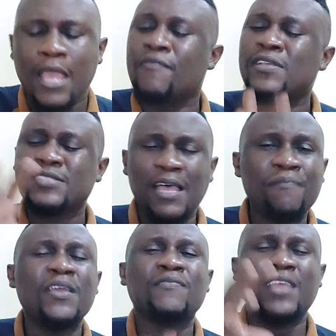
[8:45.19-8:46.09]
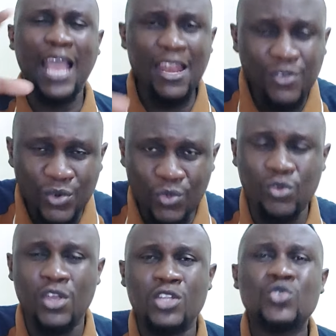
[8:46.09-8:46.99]
There's something they can do
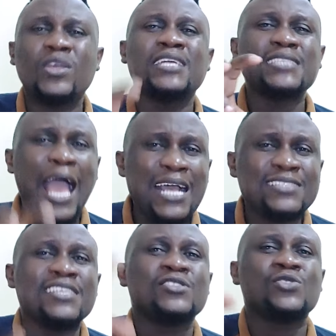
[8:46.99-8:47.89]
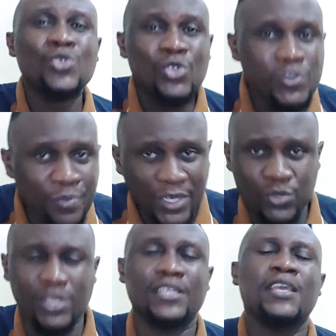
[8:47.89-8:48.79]
to get access to you
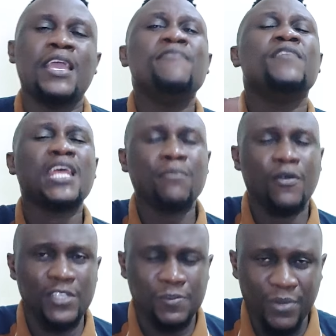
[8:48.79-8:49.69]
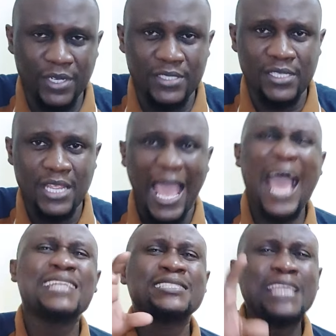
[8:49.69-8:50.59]
spiritually in the realm of the spirit
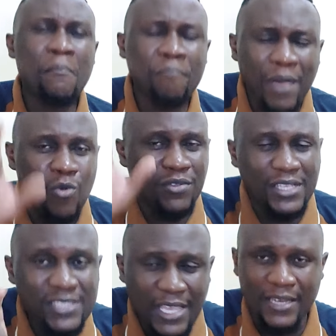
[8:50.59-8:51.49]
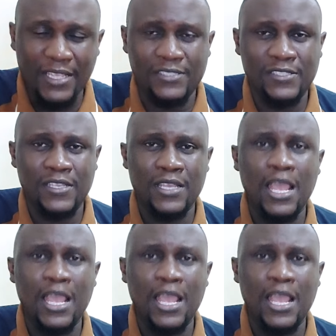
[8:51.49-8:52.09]
and tamper with these areas.